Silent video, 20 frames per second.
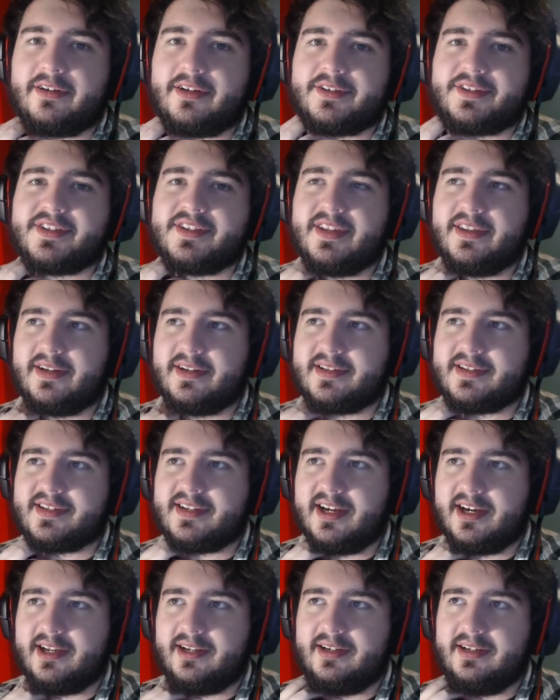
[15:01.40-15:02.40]
and I'll see that it's
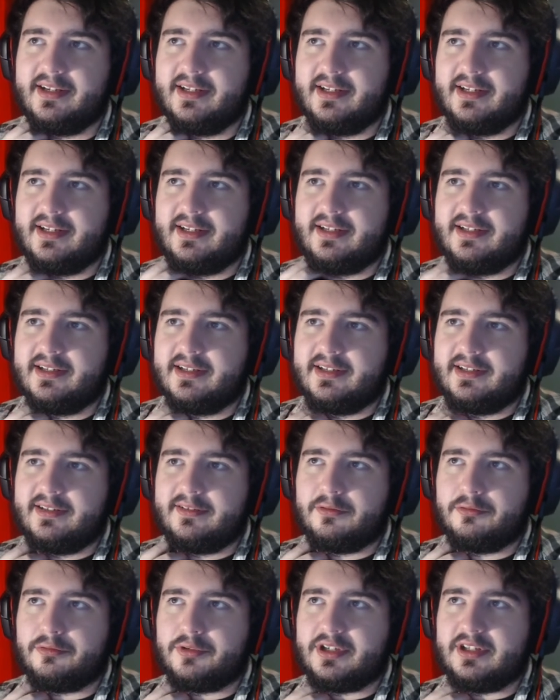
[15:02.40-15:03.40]
not
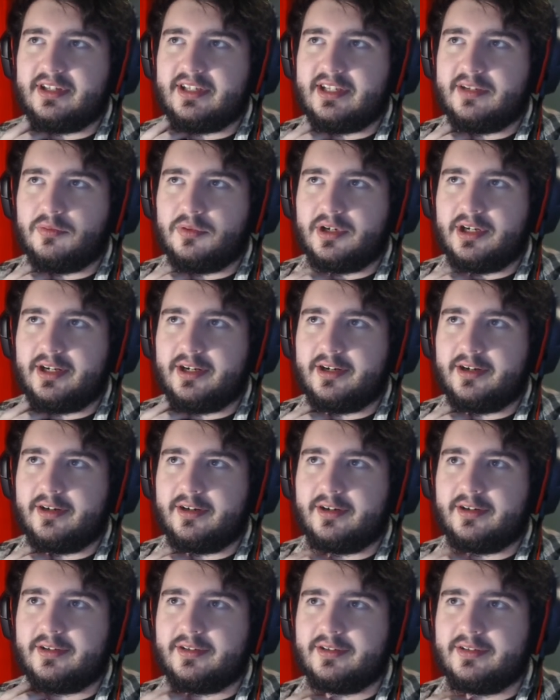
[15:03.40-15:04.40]
really
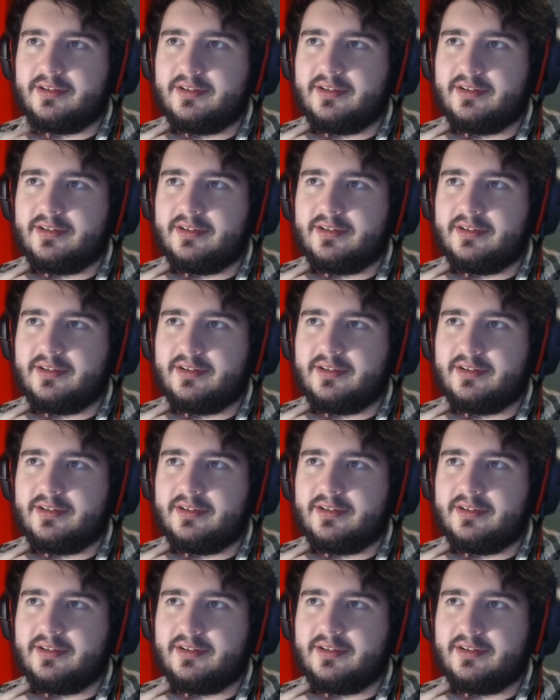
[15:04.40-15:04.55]
where